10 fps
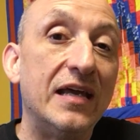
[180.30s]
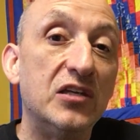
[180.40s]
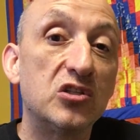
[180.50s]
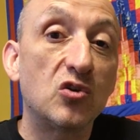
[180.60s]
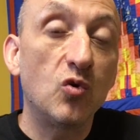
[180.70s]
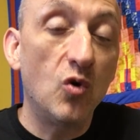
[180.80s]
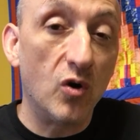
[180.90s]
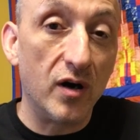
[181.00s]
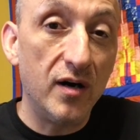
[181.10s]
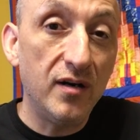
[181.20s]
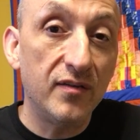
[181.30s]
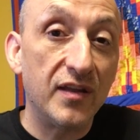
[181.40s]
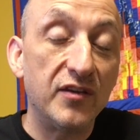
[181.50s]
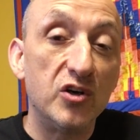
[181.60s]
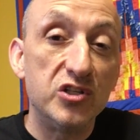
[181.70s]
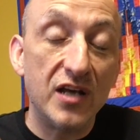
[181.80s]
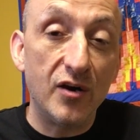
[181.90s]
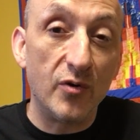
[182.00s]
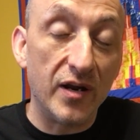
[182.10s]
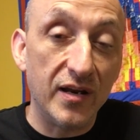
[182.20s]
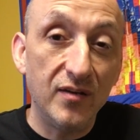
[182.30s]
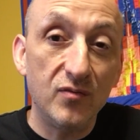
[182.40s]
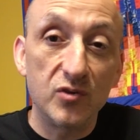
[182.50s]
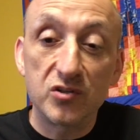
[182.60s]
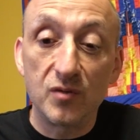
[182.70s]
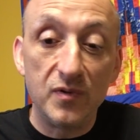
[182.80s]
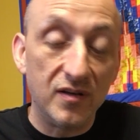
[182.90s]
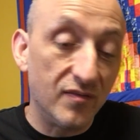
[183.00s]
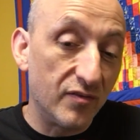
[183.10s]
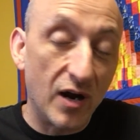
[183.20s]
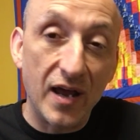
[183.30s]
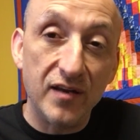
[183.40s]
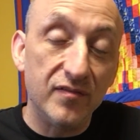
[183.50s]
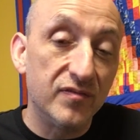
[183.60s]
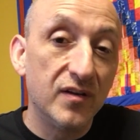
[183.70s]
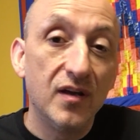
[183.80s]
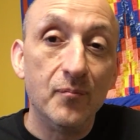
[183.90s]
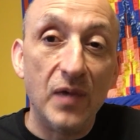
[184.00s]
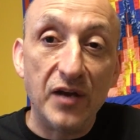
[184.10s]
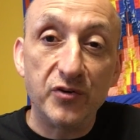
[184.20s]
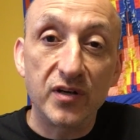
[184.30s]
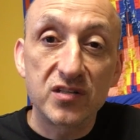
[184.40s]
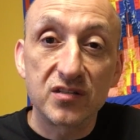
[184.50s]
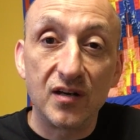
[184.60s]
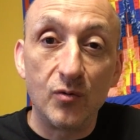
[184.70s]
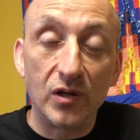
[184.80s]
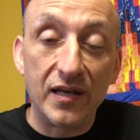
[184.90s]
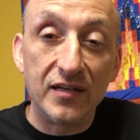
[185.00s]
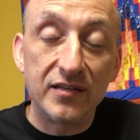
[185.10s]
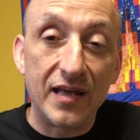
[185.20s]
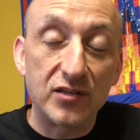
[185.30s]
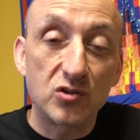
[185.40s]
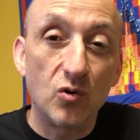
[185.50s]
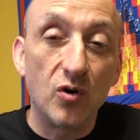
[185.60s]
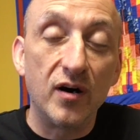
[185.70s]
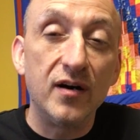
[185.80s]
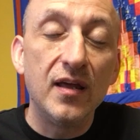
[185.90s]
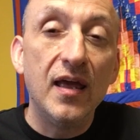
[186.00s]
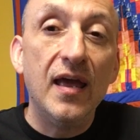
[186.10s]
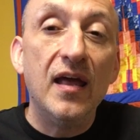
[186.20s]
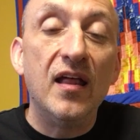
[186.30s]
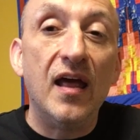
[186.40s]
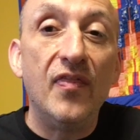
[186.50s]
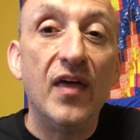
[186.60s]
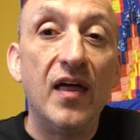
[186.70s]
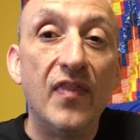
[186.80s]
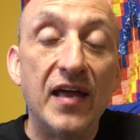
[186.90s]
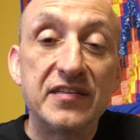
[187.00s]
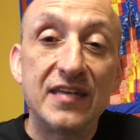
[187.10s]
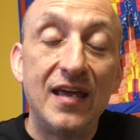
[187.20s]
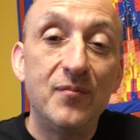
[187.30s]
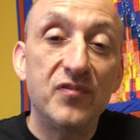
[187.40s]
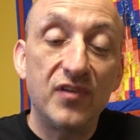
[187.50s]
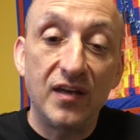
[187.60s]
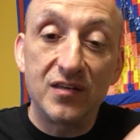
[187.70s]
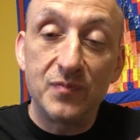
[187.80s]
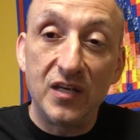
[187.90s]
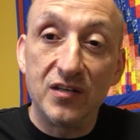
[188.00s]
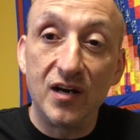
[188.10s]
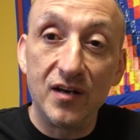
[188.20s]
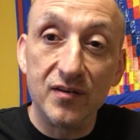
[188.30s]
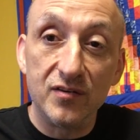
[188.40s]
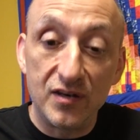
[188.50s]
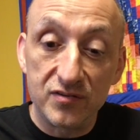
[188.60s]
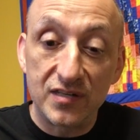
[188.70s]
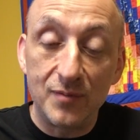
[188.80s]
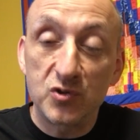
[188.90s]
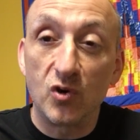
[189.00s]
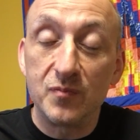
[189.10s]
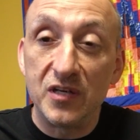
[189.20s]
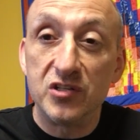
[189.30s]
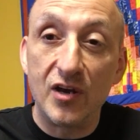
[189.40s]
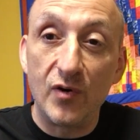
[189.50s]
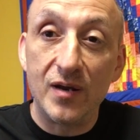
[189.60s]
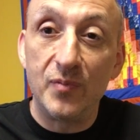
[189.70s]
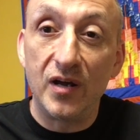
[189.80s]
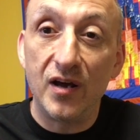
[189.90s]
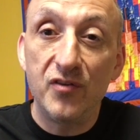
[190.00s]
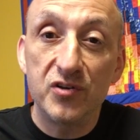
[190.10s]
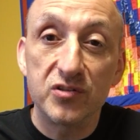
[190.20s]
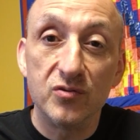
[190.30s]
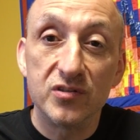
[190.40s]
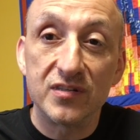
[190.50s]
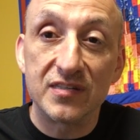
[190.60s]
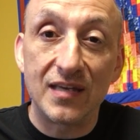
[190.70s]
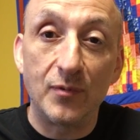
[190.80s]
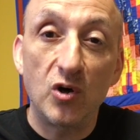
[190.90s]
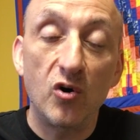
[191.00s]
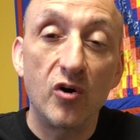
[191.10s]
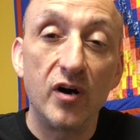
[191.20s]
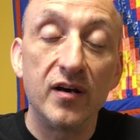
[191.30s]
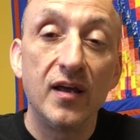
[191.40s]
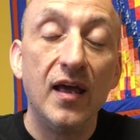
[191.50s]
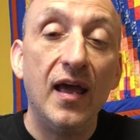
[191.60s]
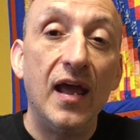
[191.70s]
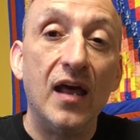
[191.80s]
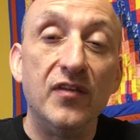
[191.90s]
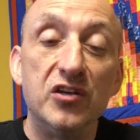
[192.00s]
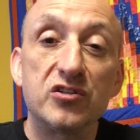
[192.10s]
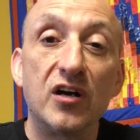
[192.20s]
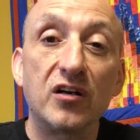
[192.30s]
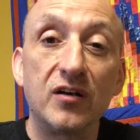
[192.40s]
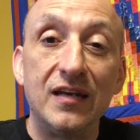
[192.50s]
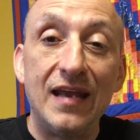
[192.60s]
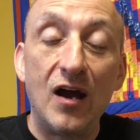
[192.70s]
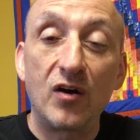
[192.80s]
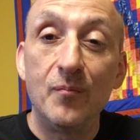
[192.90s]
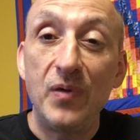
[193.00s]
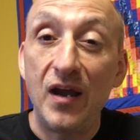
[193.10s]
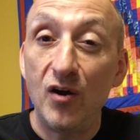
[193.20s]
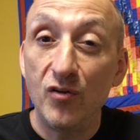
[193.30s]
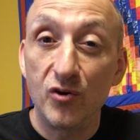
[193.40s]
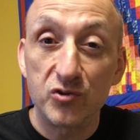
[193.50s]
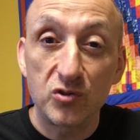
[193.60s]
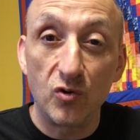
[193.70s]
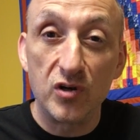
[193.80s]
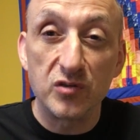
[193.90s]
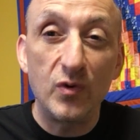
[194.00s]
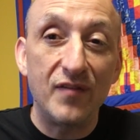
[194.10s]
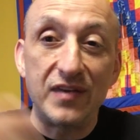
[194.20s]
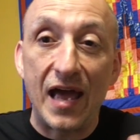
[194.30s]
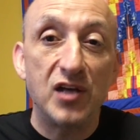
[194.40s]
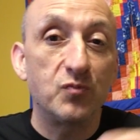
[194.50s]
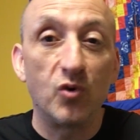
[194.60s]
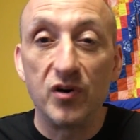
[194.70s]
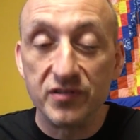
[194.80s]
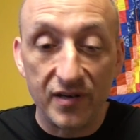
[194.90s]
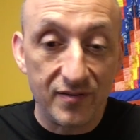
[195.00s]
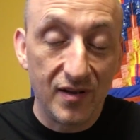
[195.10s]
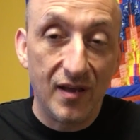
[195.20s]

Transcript: a score that they're generating, which could be a variety of metrics related to that score. And that same thing is being done, that same score is being generated by other students in the same cohort, and the instructor can now compare those scores. And we have dashboards that